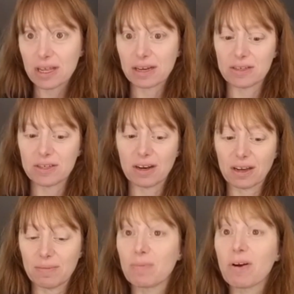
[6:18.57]
That is, that
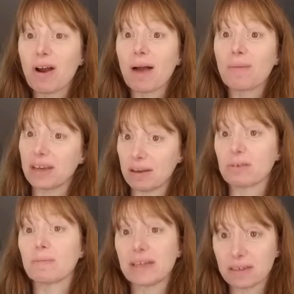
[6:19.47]
it can be properly
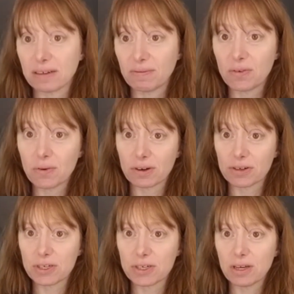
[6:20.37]
implemented and
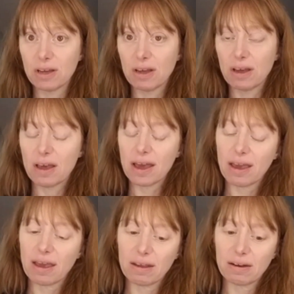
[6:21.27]
enforced.
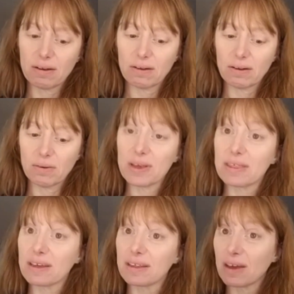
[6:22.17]
And we
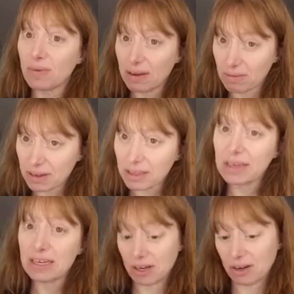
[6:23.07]
think that we really
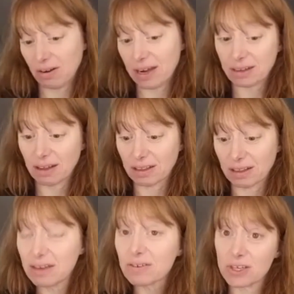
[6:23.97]
need to create a
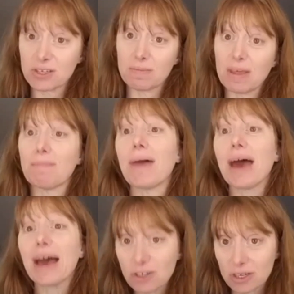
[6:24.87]
legal system that
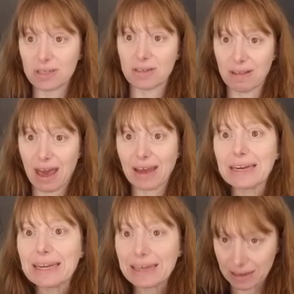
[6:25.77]
matches that
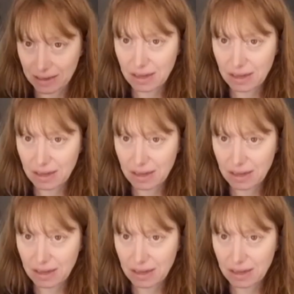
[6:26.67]
need.